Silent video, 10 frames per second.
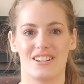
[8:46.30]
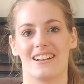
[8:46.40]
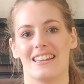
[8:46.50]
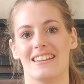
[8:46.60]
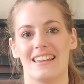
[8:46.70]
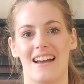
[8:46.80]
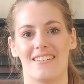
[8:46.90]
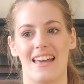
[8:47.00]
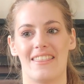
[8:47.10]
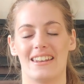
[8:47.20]
chucking it
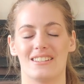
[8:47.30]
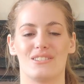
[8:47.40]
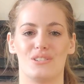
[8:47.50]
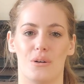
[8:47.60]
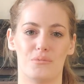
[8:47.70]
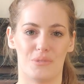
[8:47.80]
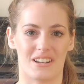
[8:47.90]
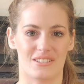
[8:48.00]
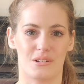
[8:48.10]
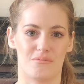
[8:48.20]
down, and then it stopped when
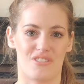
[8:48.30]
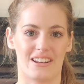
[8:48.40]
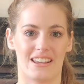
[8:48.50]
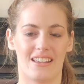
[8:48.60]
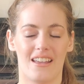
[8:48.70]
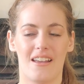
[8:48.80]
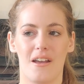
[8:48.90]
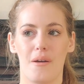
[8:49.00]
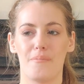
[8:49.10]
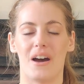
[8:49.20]
I stopped running.
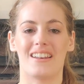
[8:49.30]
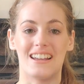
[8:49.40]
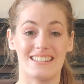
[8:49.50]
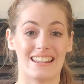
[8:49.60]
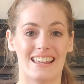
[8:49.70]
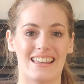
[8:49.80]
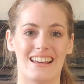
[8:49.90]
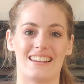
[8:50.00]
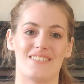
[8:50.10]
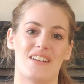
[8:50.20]
But I did it
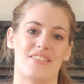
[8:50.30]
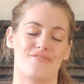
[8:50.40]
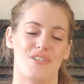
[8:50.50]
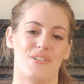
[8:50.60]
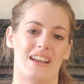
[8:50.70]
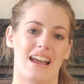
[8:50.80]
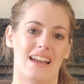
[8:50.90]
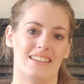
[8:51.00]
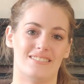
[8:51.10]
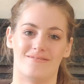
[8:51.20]
and I ran through it,
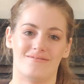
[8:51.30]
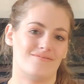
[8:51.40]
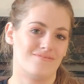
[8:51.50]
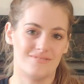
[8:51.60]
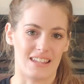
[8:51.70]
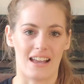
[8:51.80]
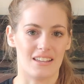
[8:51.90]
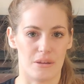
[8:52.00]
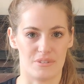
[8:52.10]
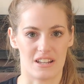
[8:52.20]
and yeah,
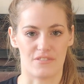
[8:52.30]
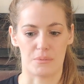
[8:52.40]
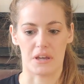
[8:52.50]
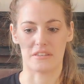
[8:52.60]
it was definitely